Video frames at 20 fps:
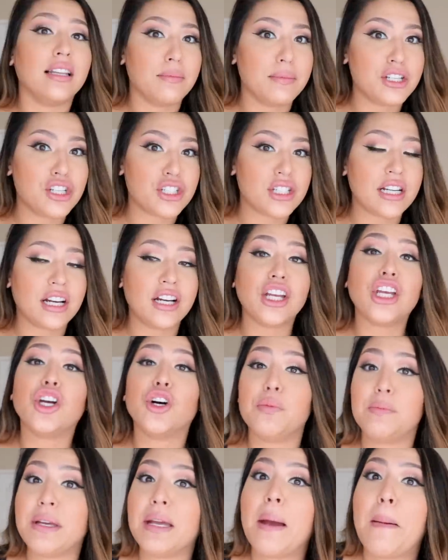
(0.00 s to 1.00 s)
Let me just tell you,
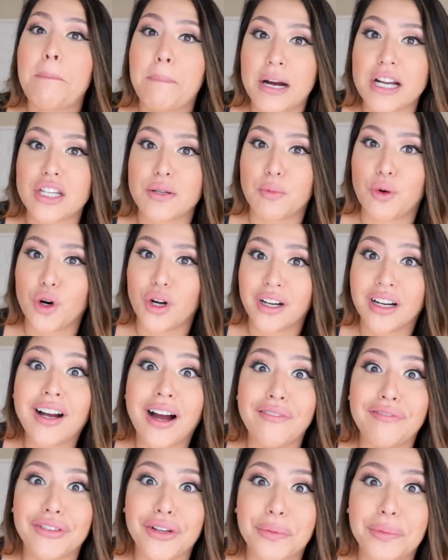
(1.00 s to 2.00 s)
you'll be much more
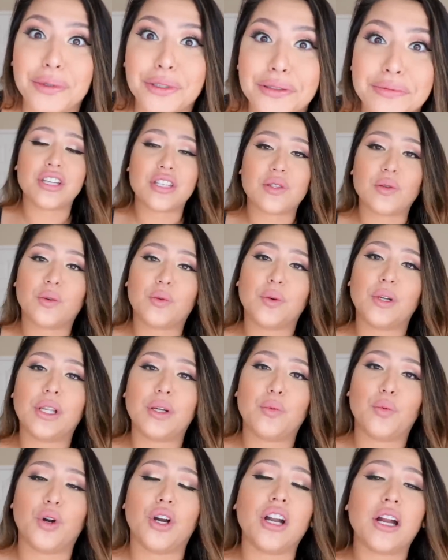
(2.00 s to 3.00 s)
comfortable. This will
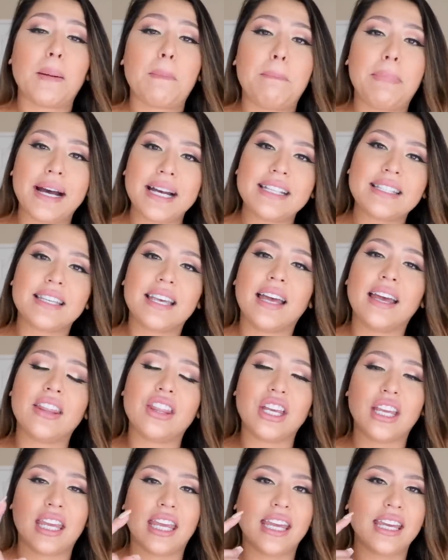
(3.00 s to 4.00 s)
really work, but
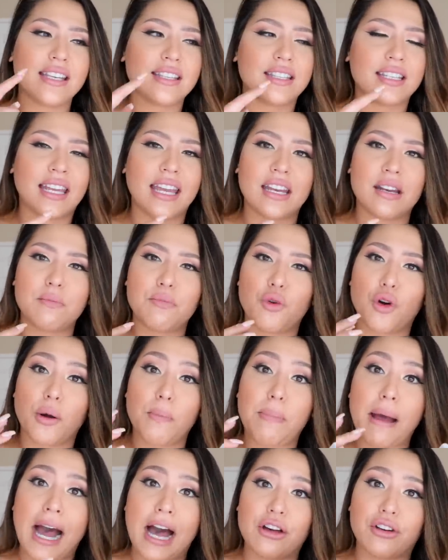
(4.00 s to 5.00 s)
the key is to get a more
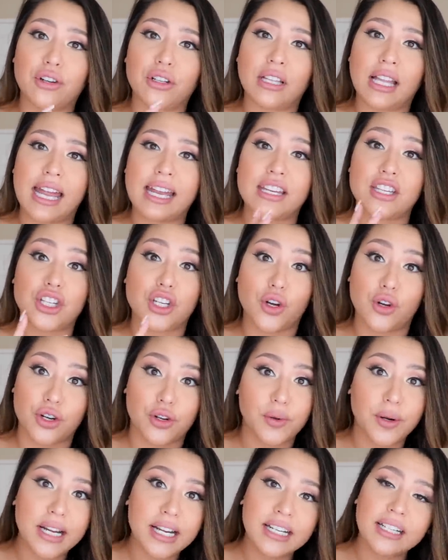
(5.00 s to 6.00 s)
powder-like
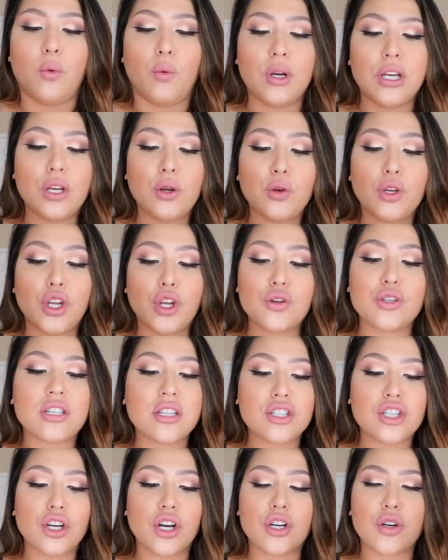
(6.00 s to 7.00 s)
deodorant. When you use
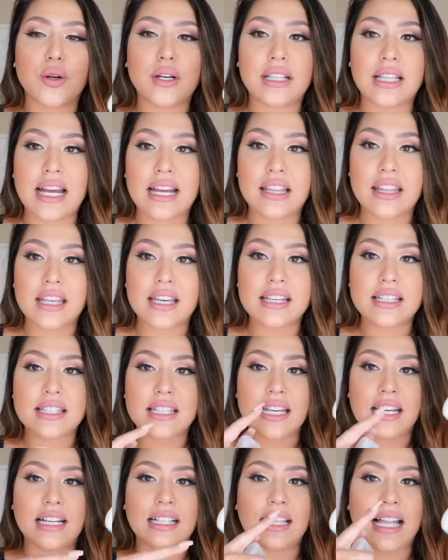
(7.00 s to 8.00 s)
a deodorant like this,
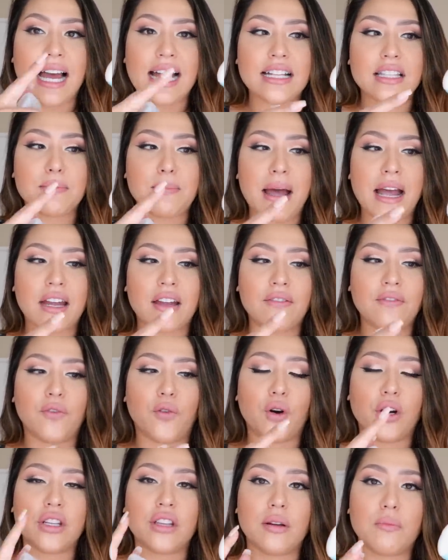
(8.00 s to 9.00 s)
it glides back and
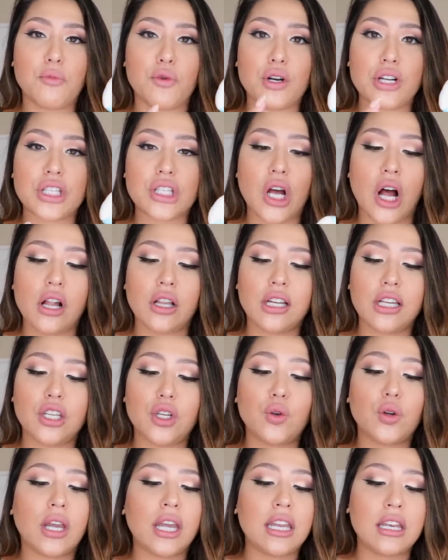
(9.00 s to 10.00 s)
forth and more solid.
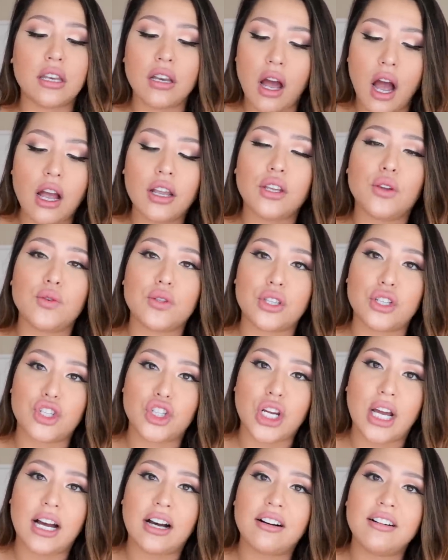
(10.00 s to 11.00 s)
You cannot use a
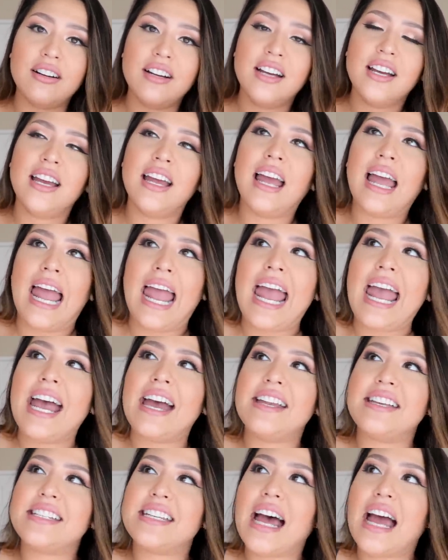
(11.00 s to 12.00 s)
gel.
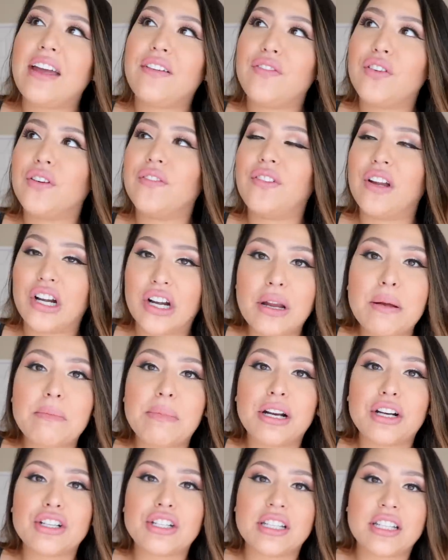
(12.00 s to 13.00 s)
And I feel very
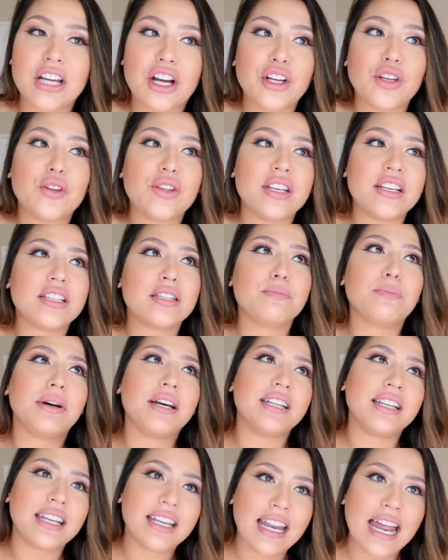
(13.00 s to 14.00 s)
embarrassed to tell you this,
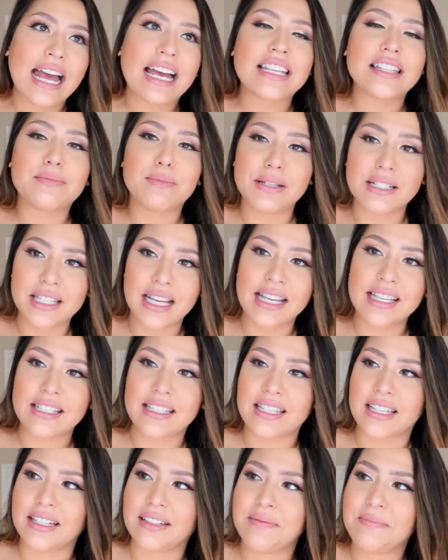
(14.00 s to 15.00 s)
but it has been
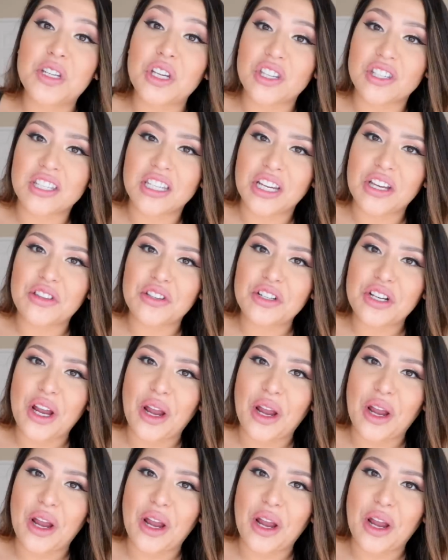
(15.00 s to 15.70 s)
tested just the other